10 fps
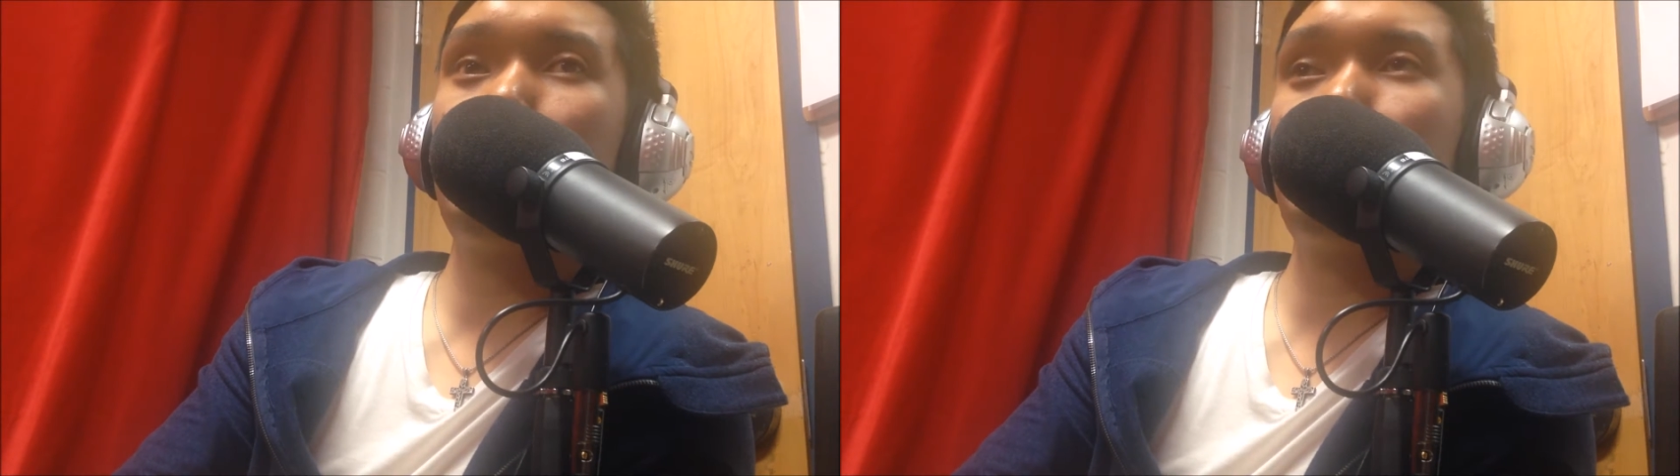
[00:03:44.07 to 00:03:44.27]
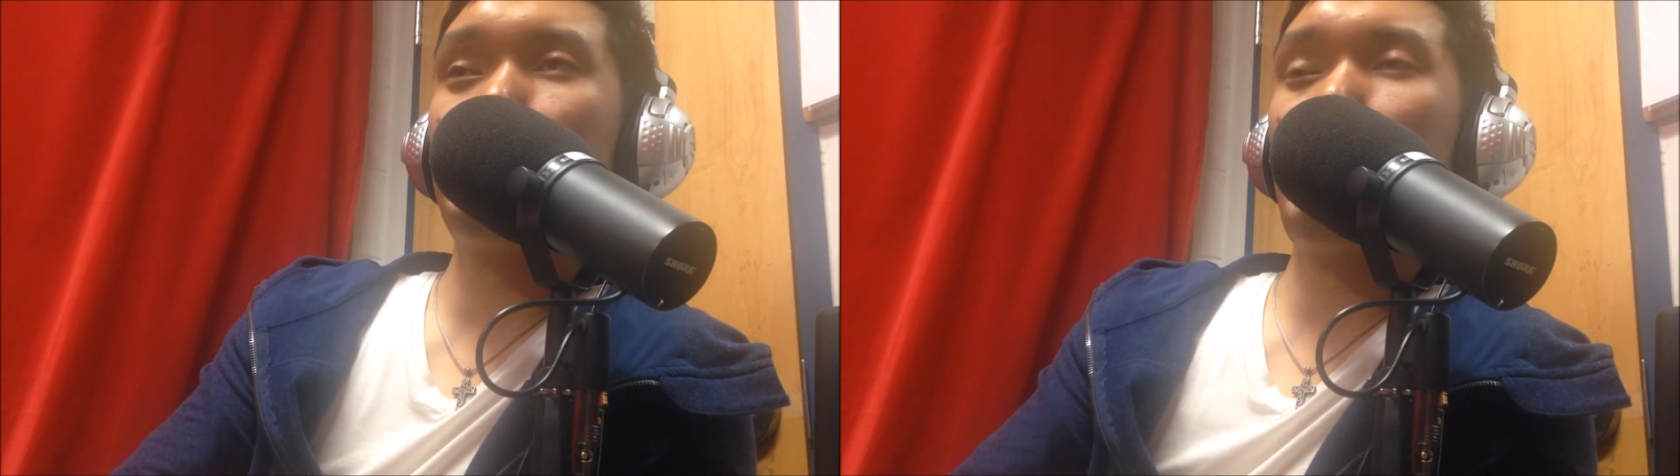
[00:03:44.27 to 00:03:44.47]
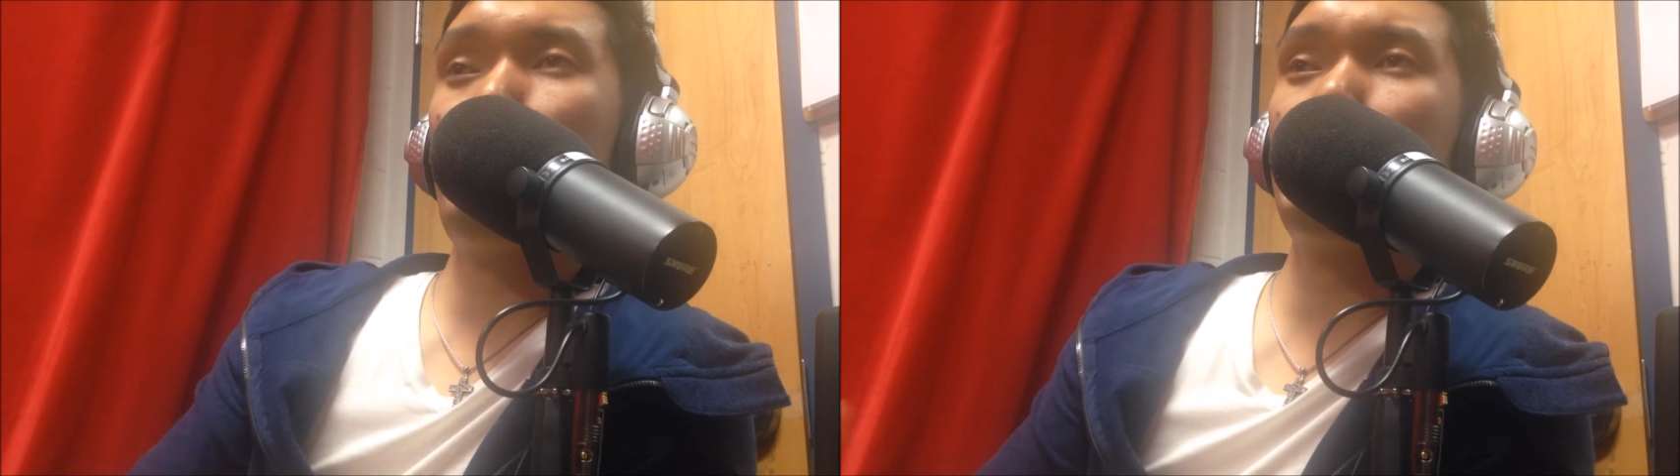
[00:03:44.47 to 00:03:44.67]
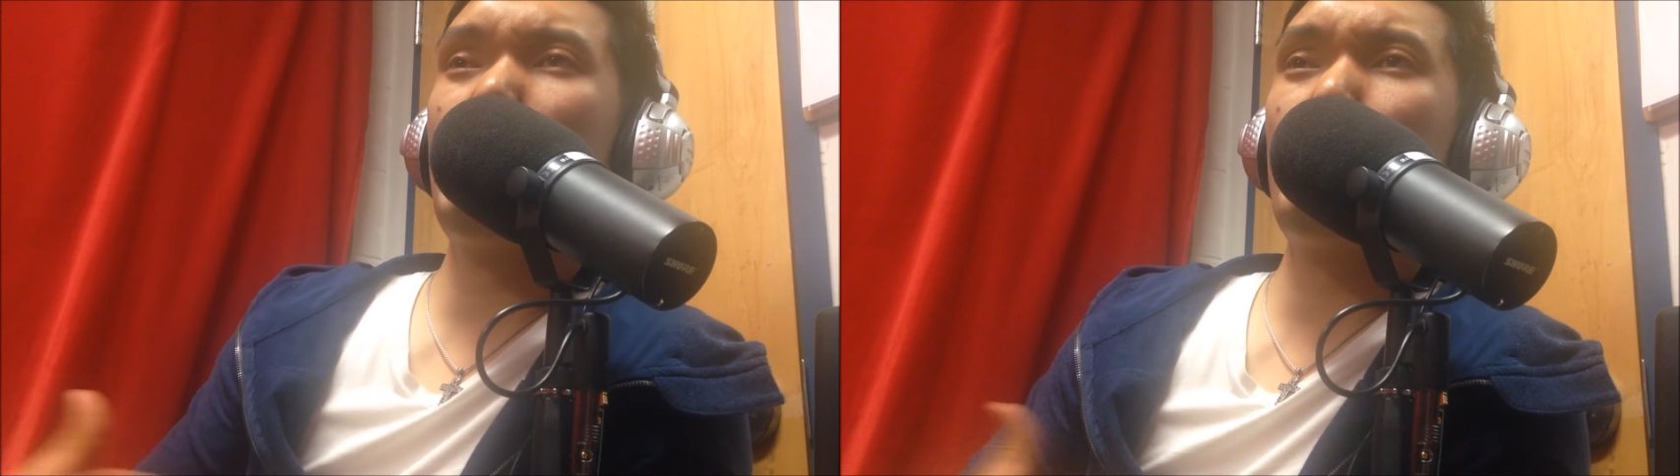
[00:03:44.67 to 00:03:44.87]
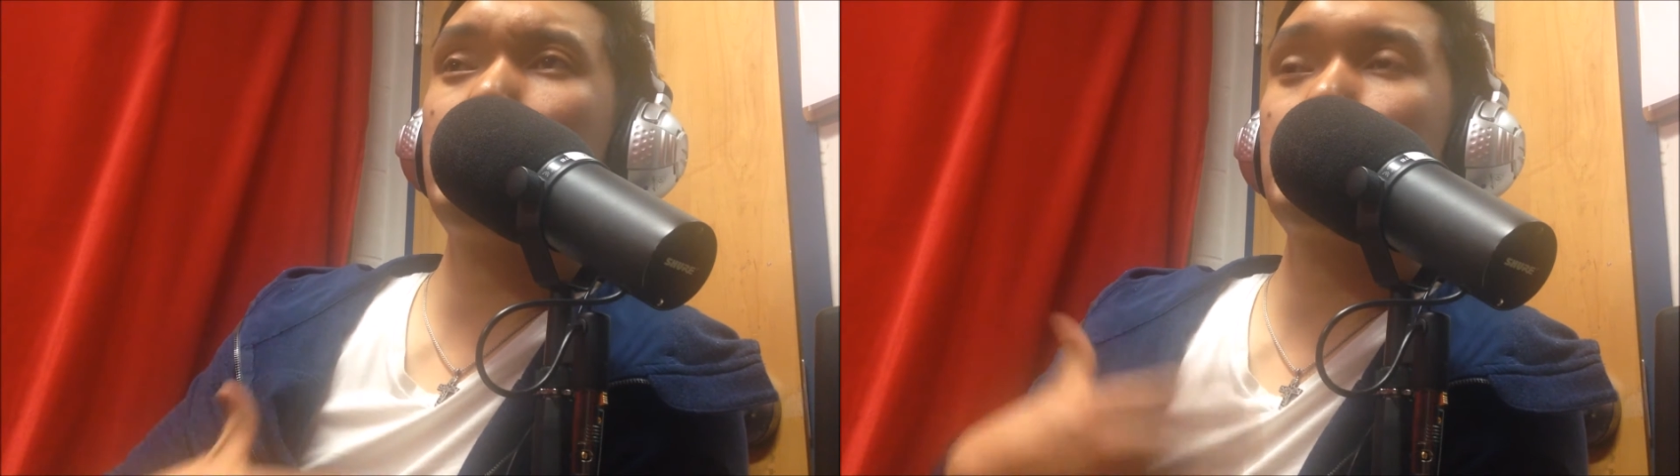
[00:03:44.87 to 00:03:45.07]
but then when
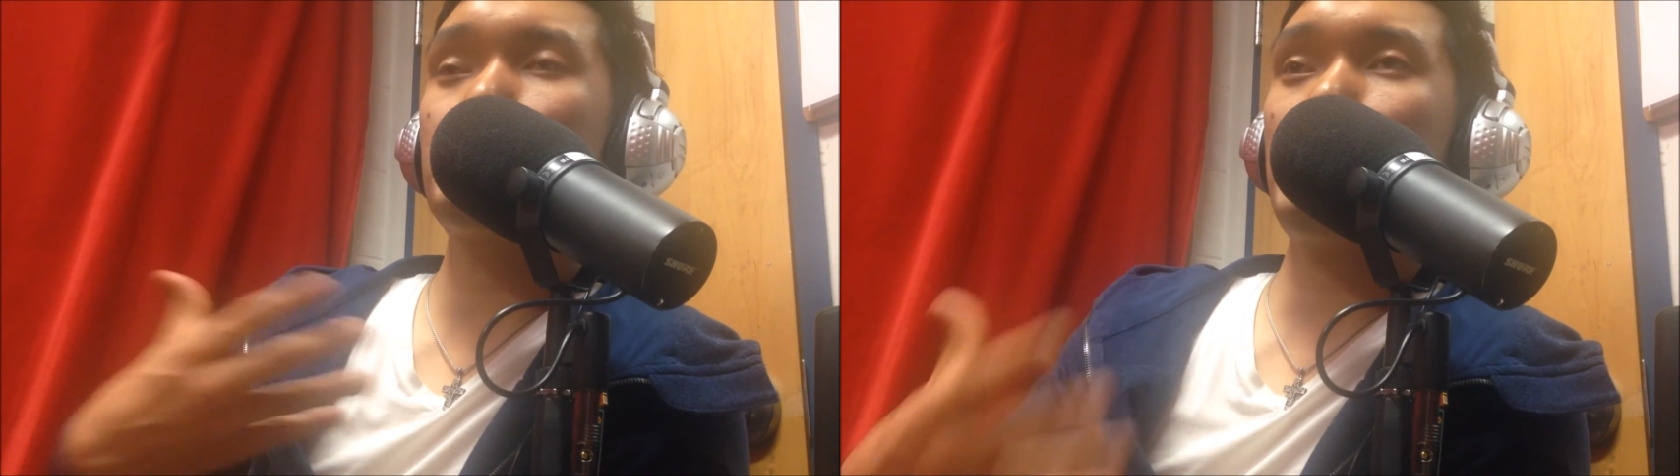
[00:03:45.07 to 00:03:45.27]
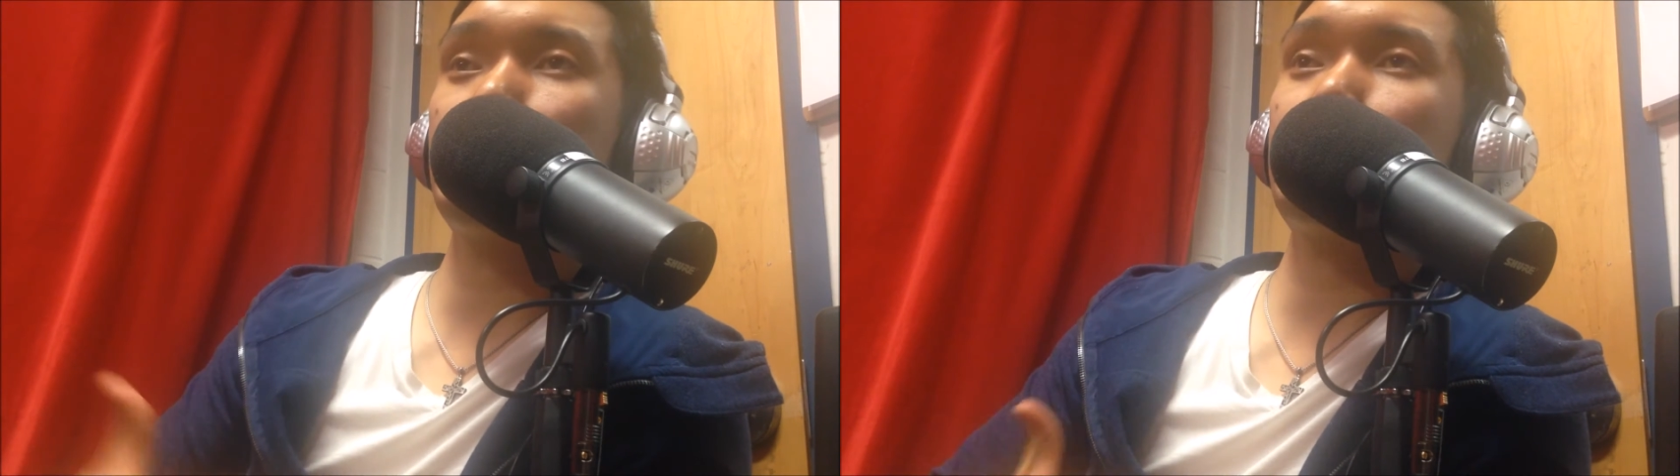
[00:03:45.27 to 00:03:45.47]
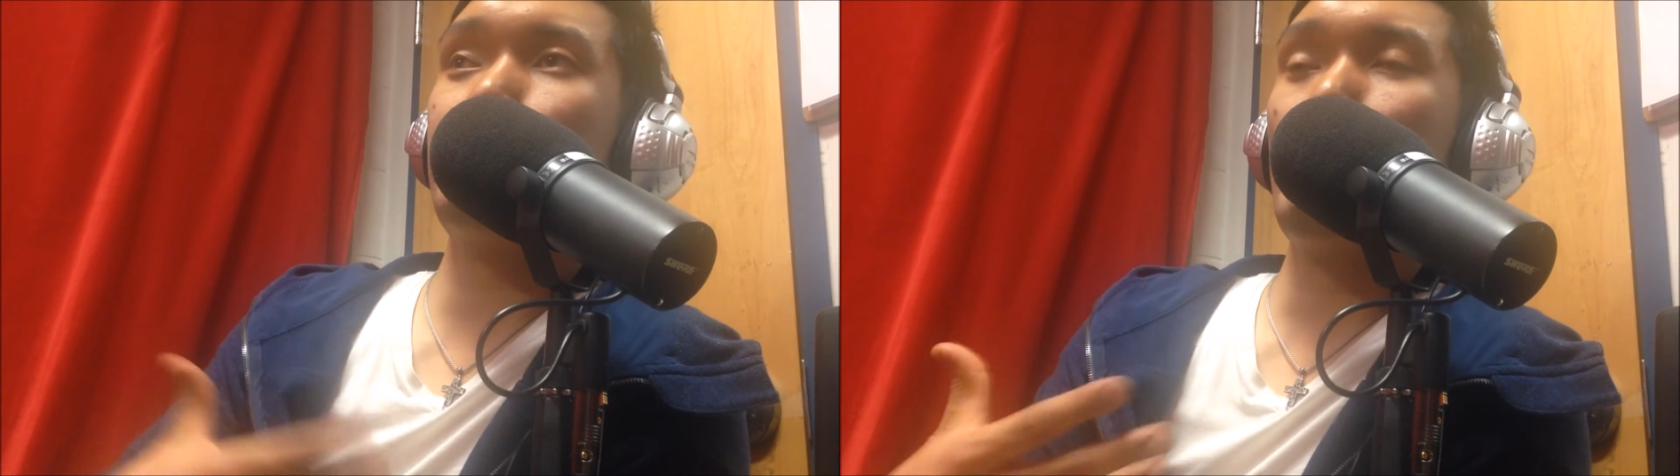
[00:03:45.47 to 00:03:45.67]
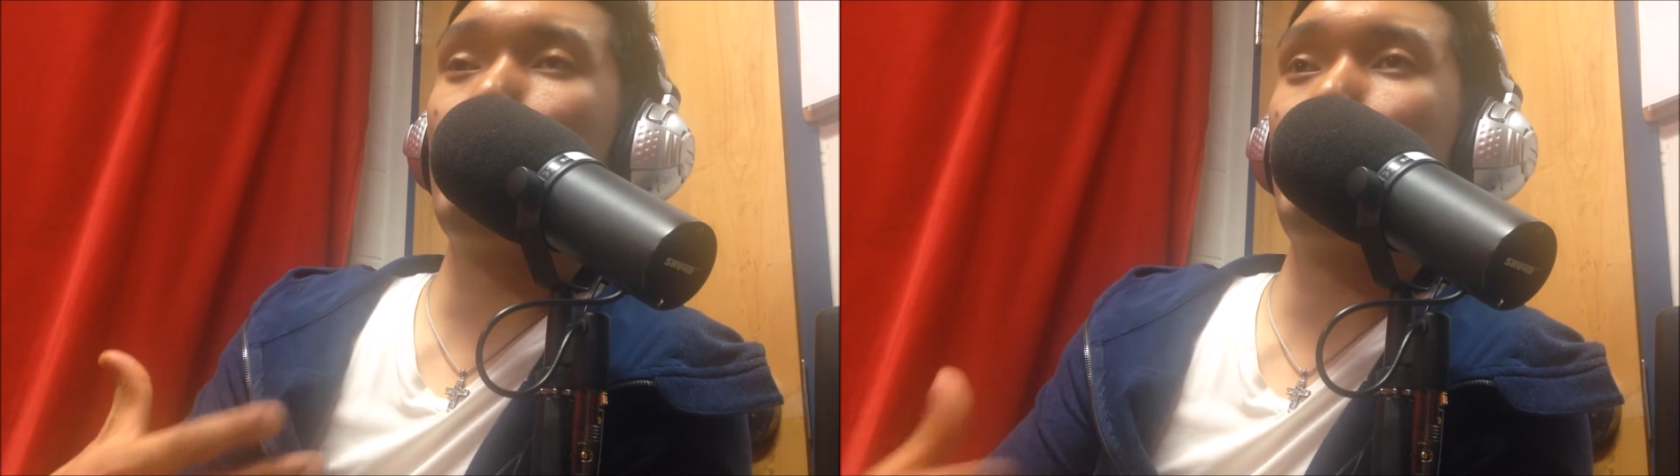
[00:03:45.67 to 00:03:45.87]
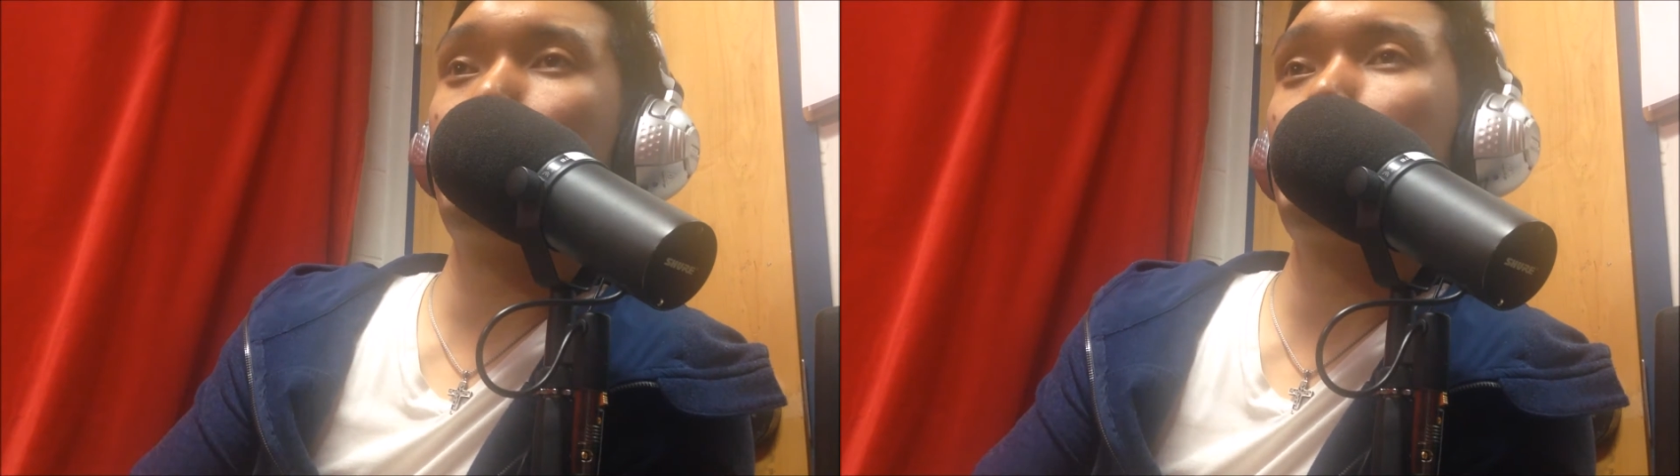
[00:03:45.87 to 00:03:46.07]
I was
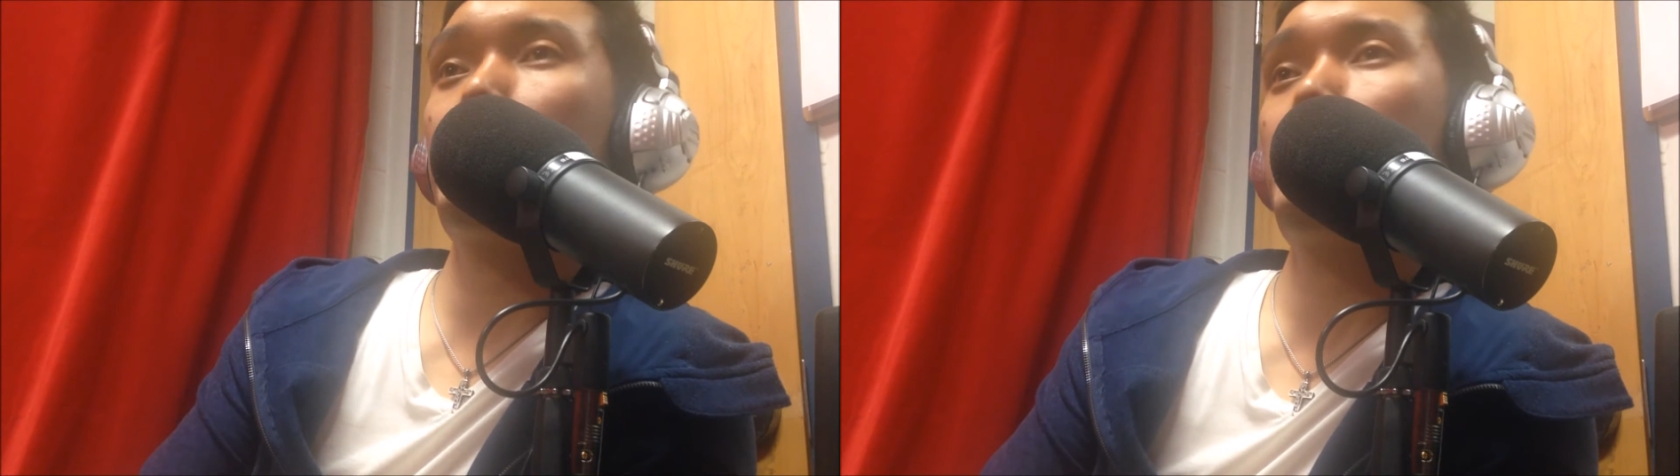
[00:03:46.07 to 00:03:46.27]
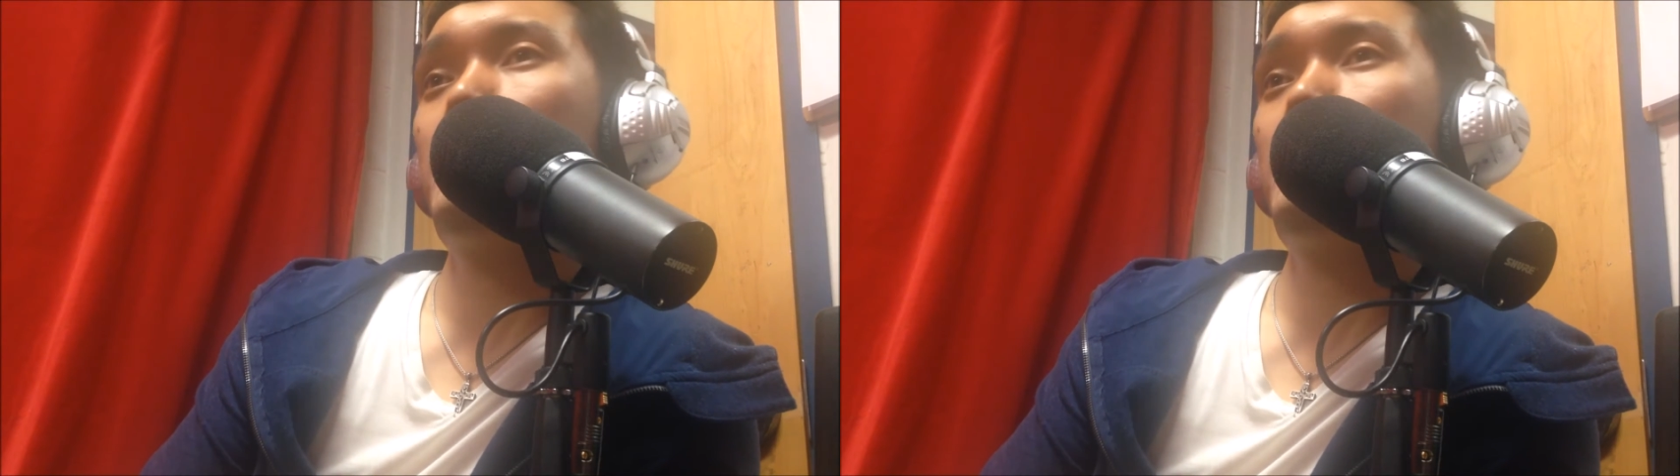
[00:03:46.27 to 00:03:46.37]
transformed,